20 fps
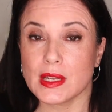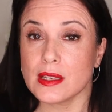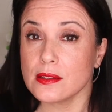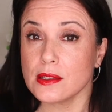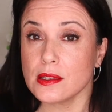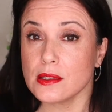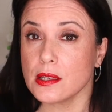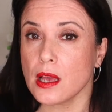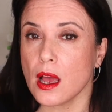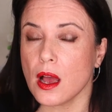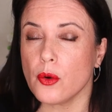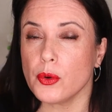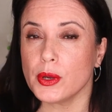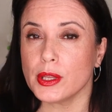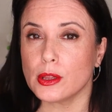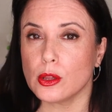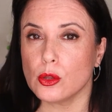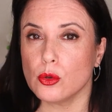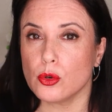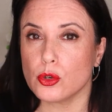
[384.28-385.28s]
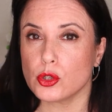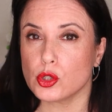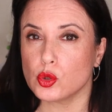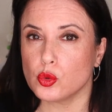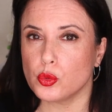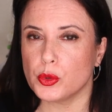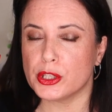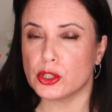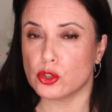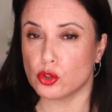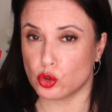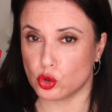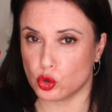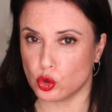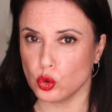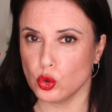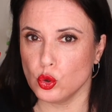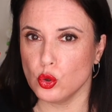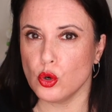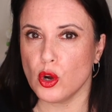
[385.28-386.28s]
This is how it looks with
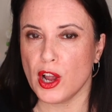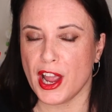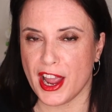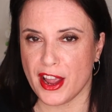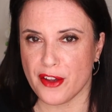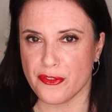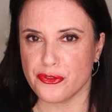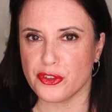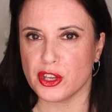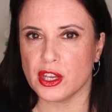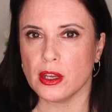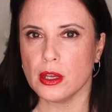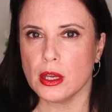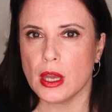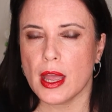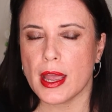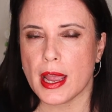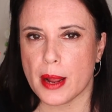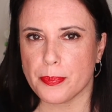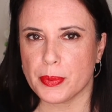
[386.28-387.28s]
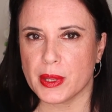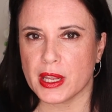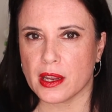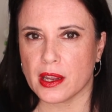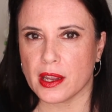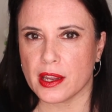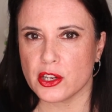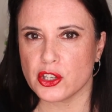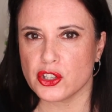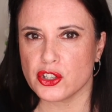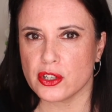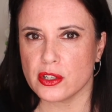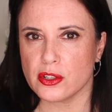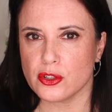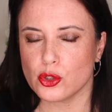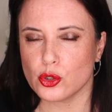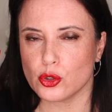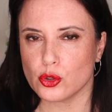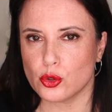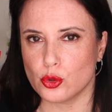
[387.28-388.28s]
two heavy
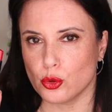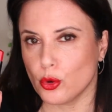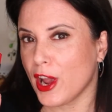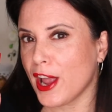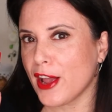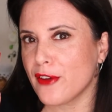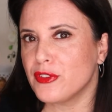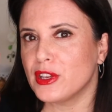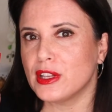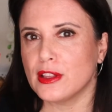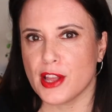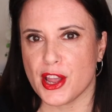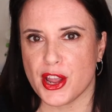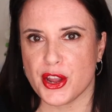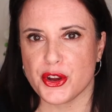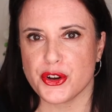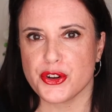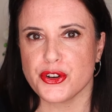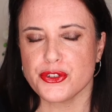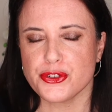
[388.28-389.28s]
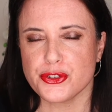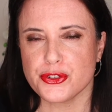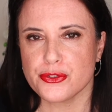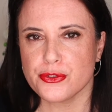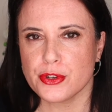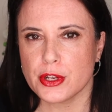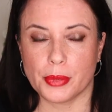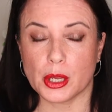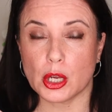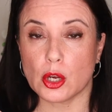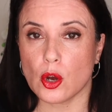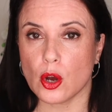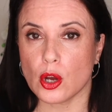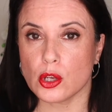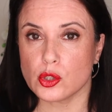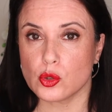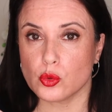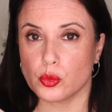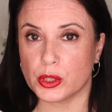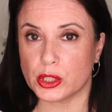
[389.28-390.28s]
applications, two heavy layers,
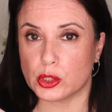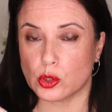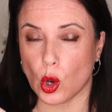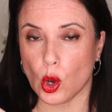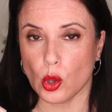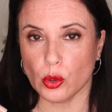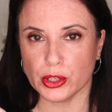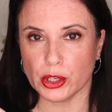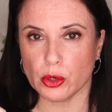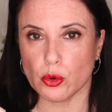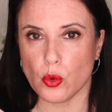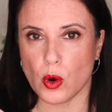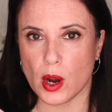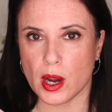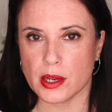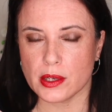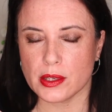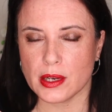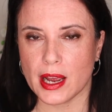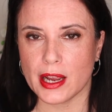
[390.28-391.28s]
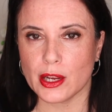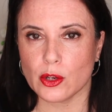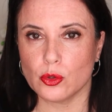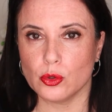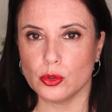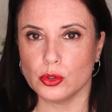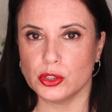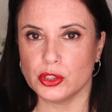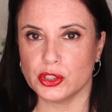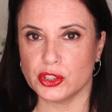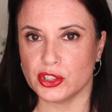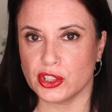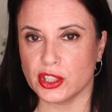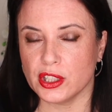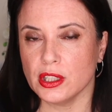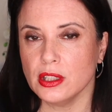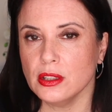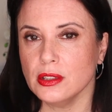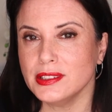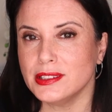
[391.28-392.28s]
because with only one I could
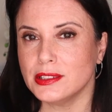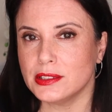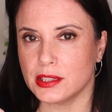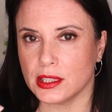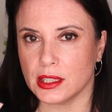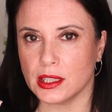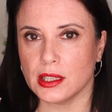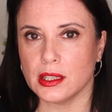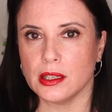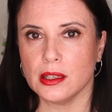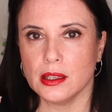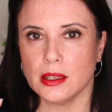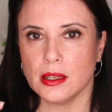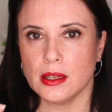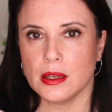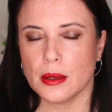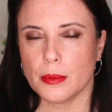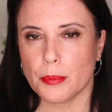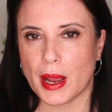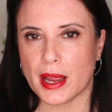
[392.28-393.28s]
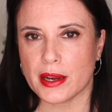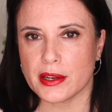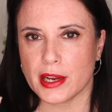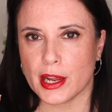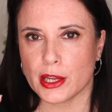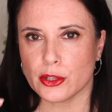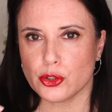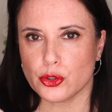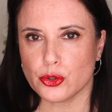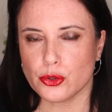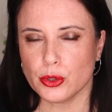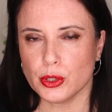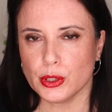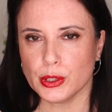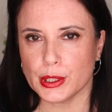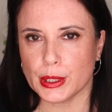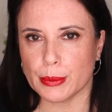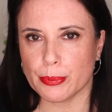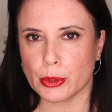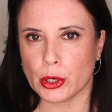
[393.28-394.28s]
still see my natural
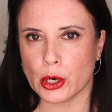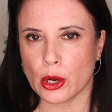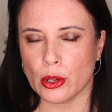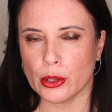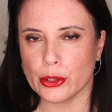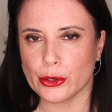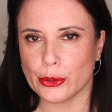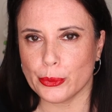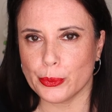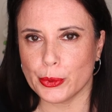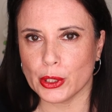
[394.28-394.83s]
lip color